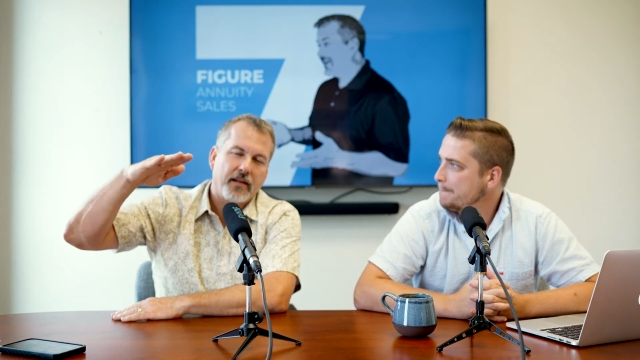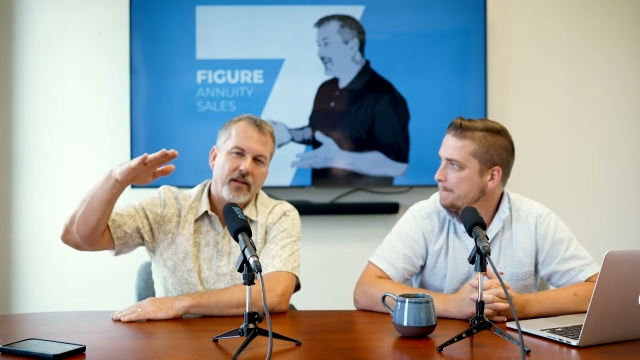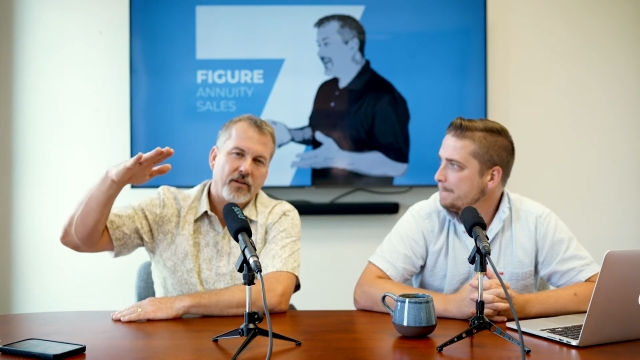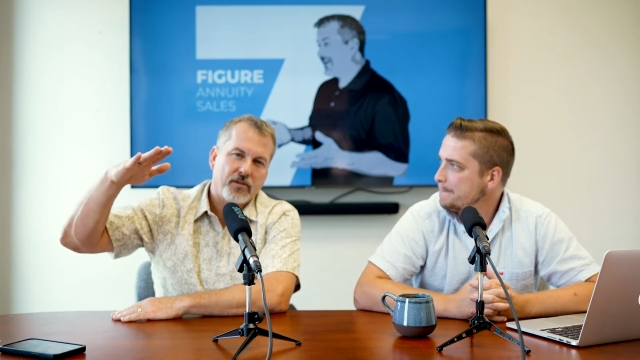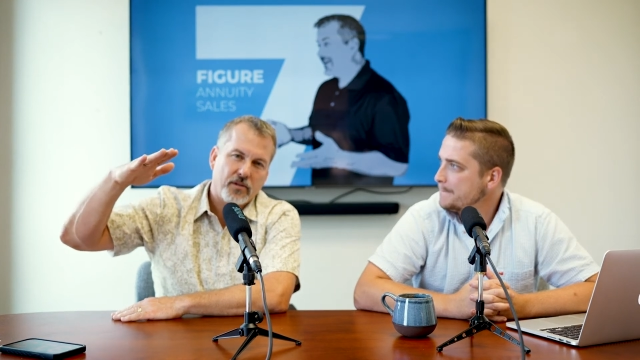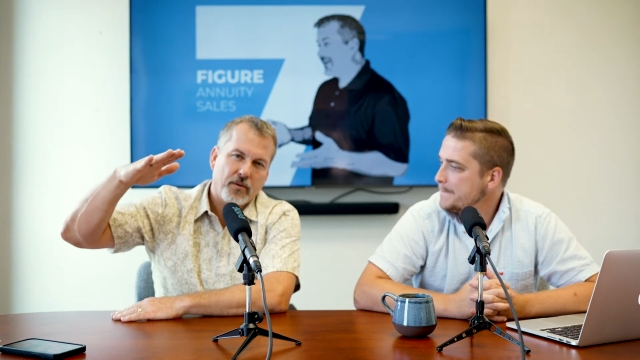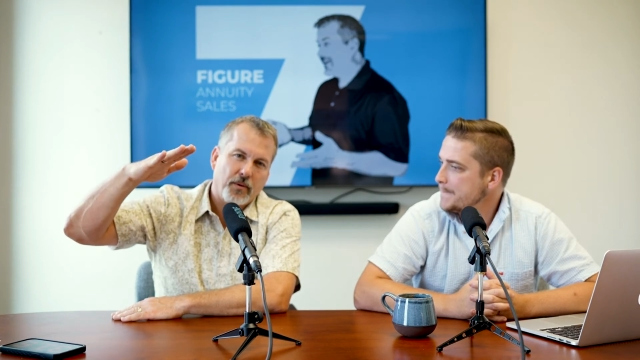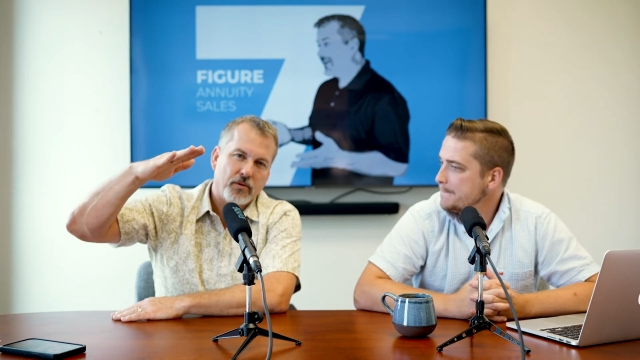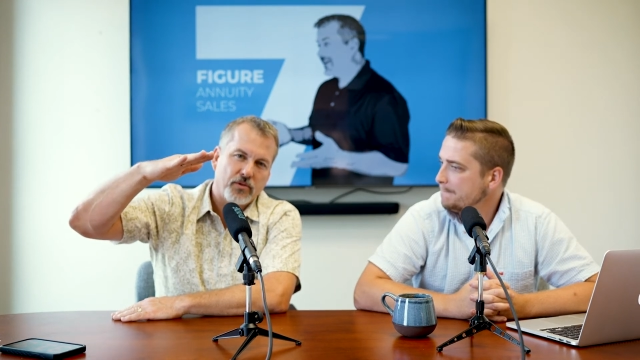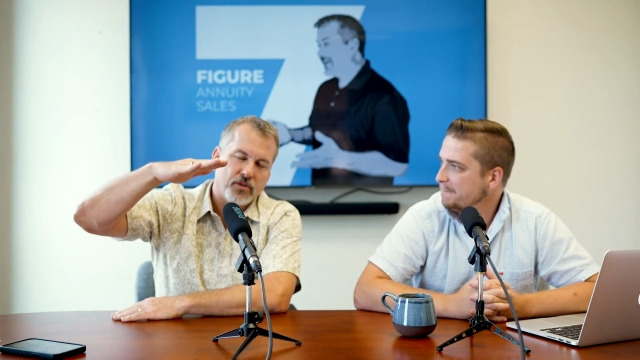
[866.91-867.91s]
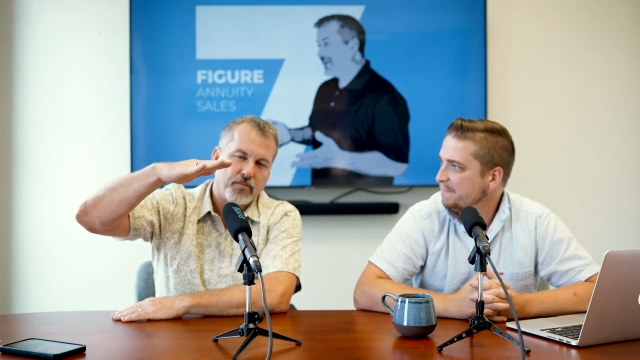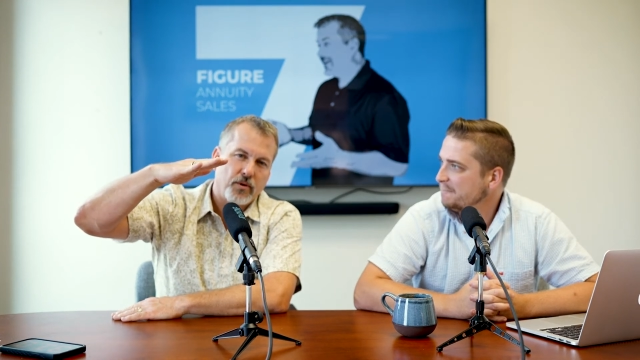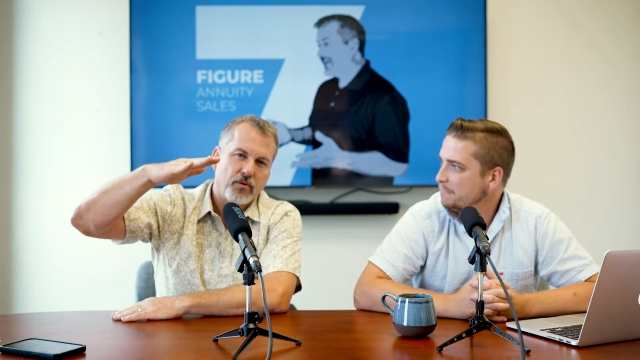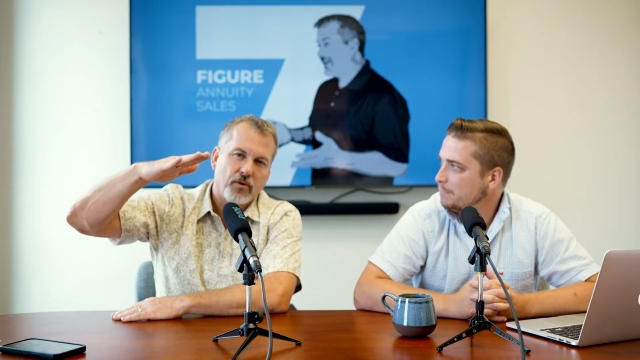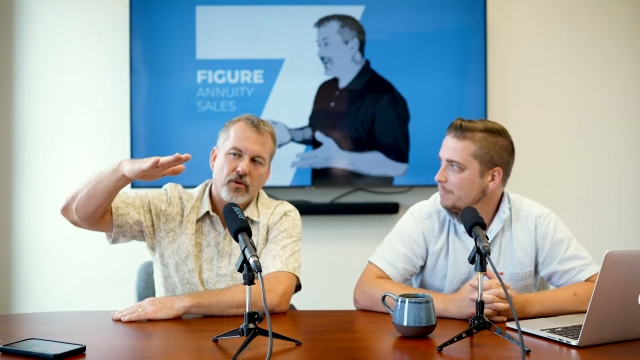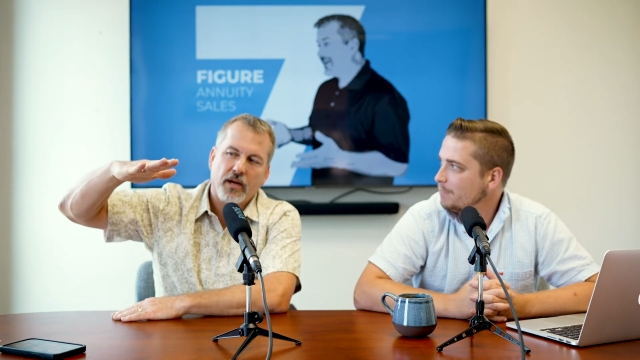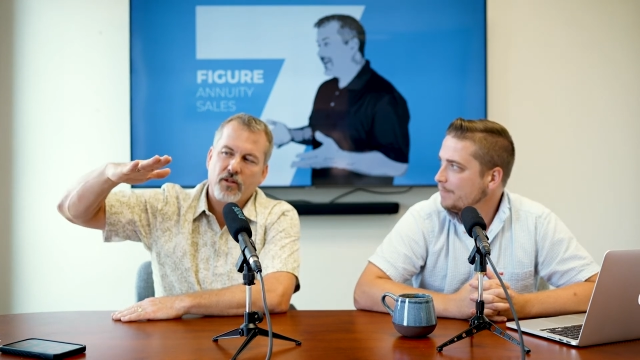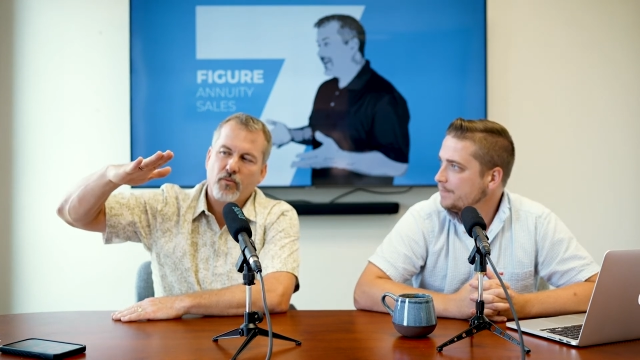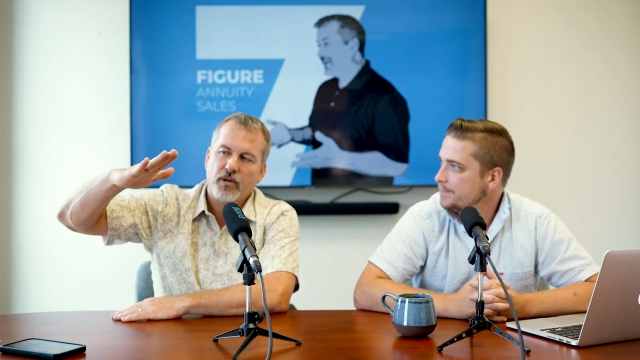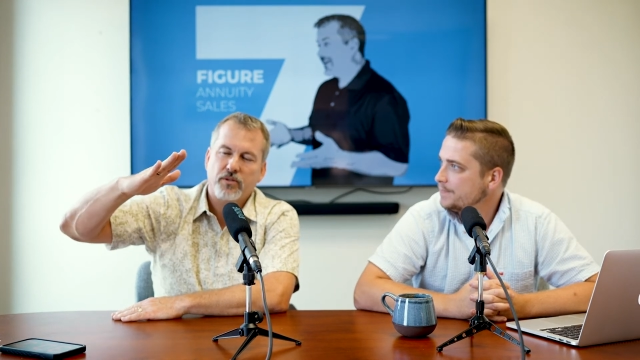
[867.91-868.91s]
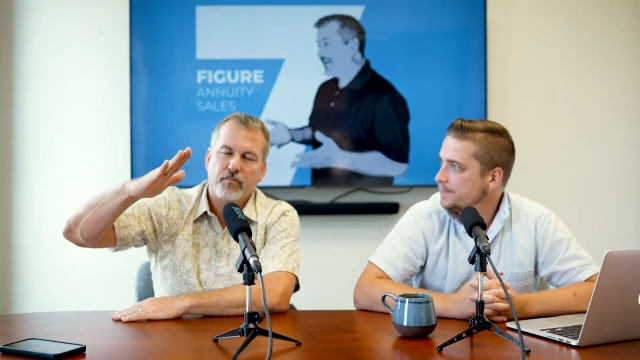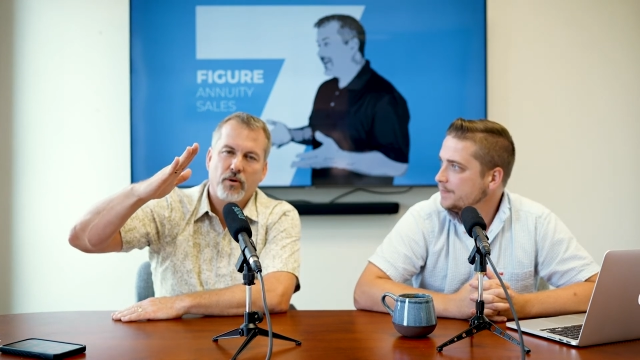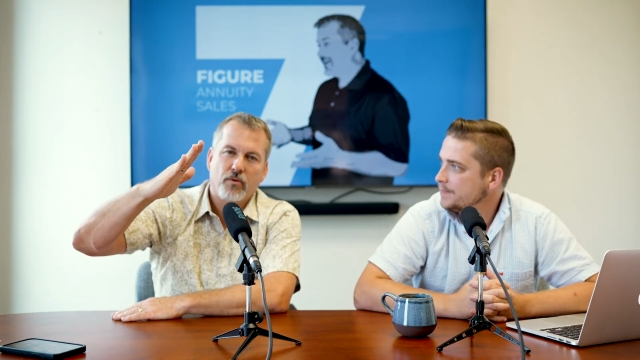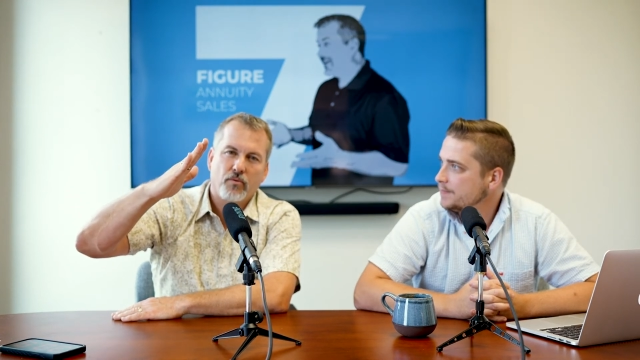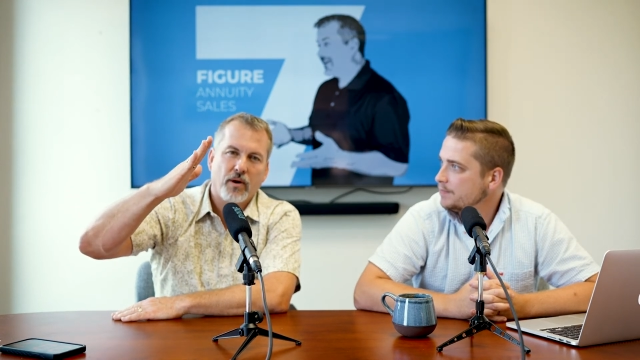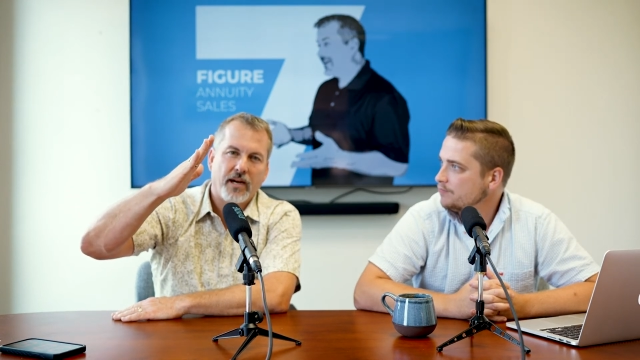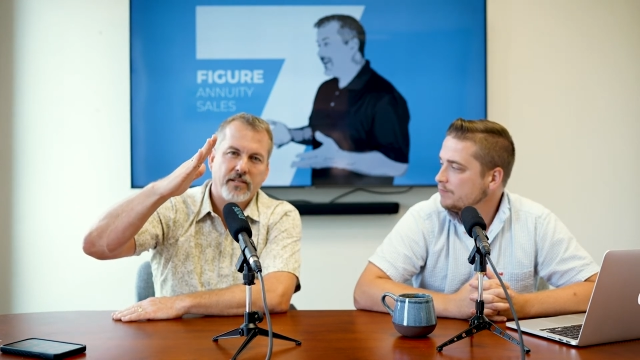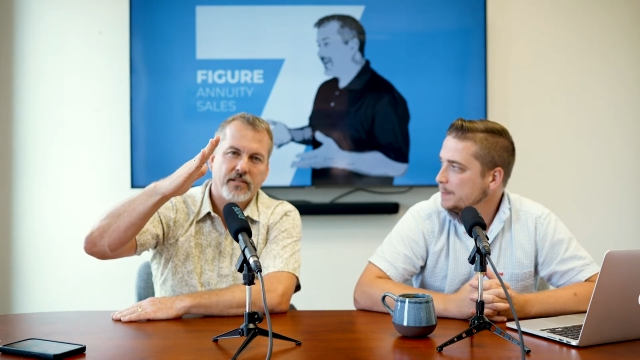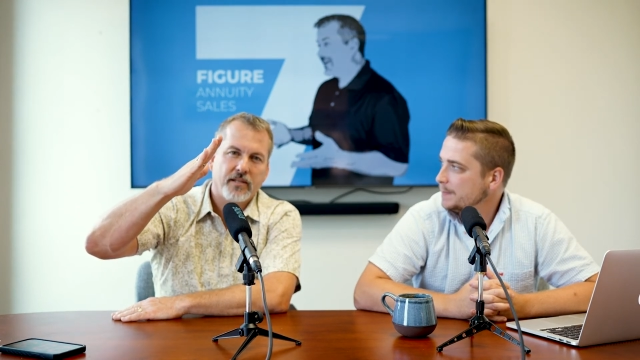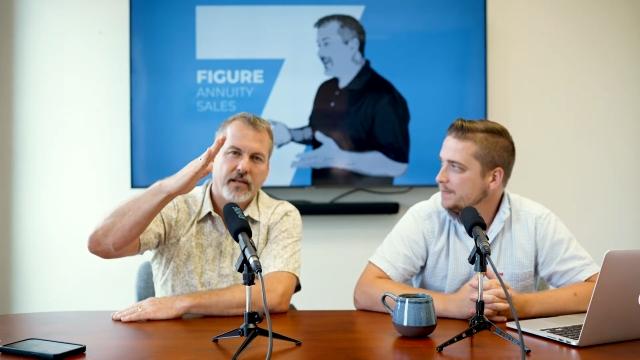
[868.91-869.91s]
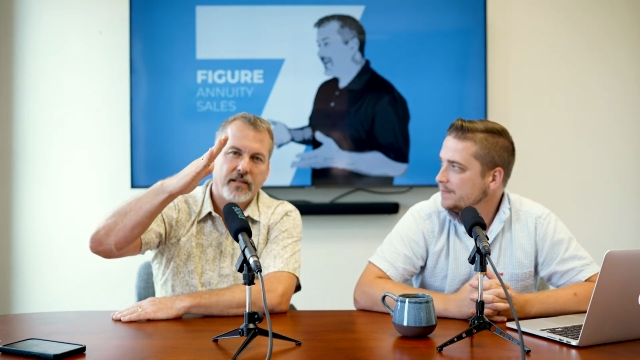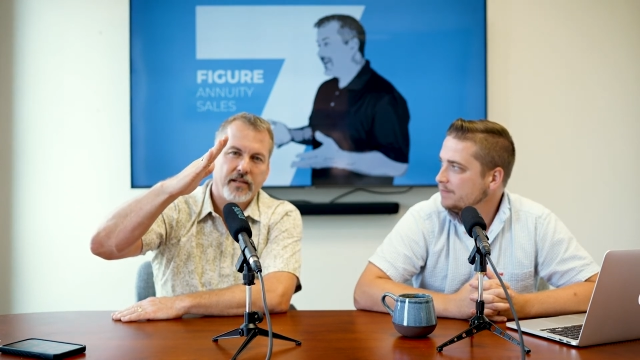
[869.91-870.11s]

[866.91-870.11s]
Speaker 1: and it's the boat's smoother. Otherwise, your boat rides like